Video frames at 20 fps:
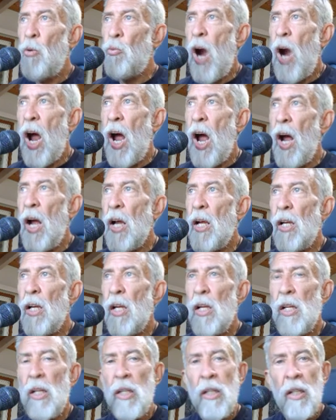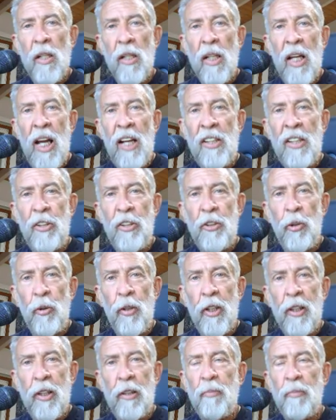All right. How you
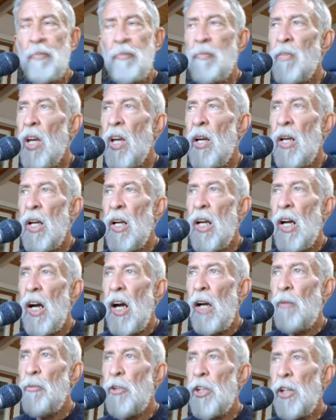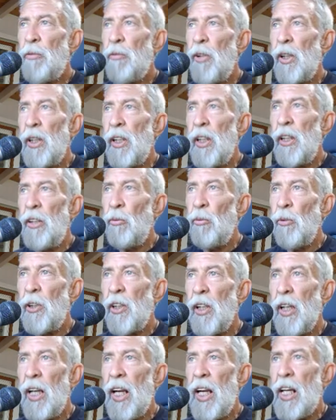doing? I'm Jeffrey Keith
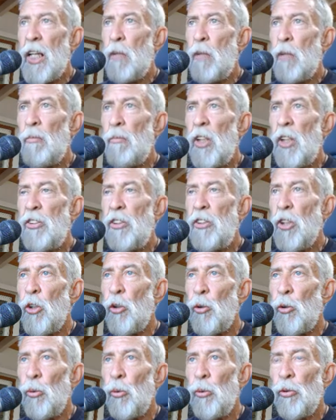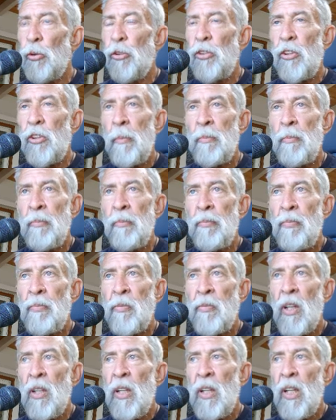with the Aimless News.
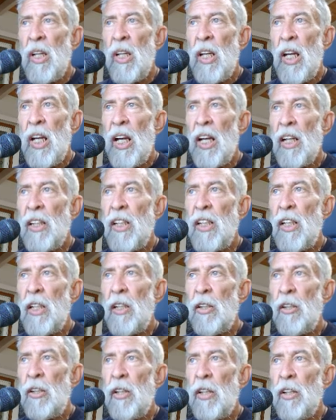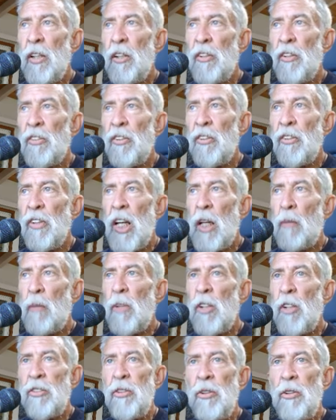And here is an
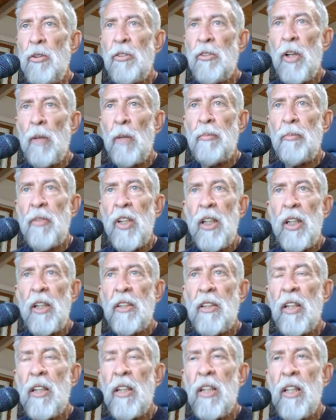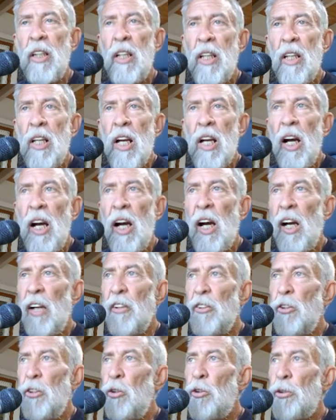Aimless News update
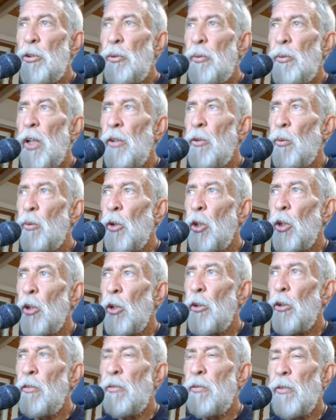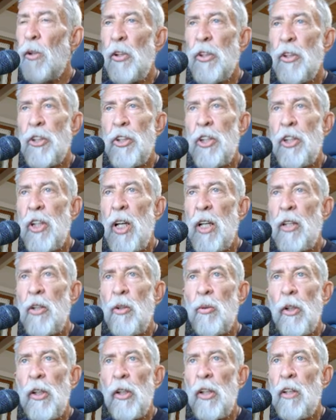on news around the world for
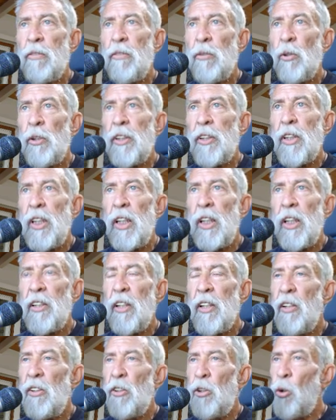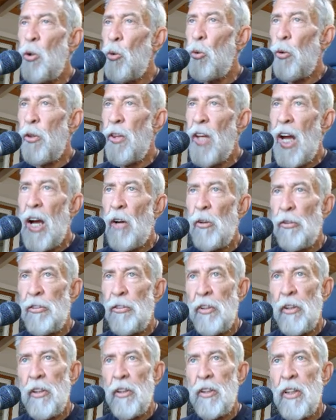January 14th,
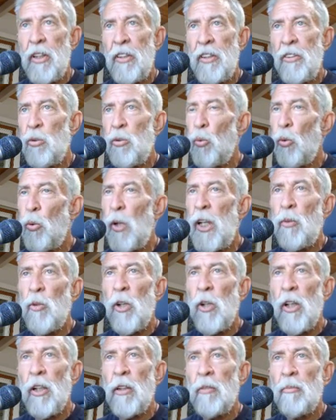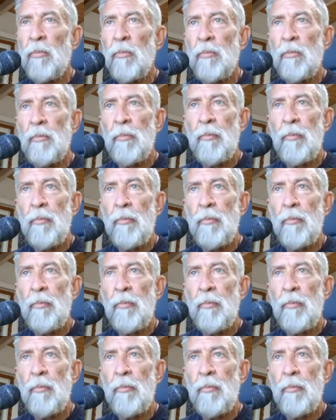2021.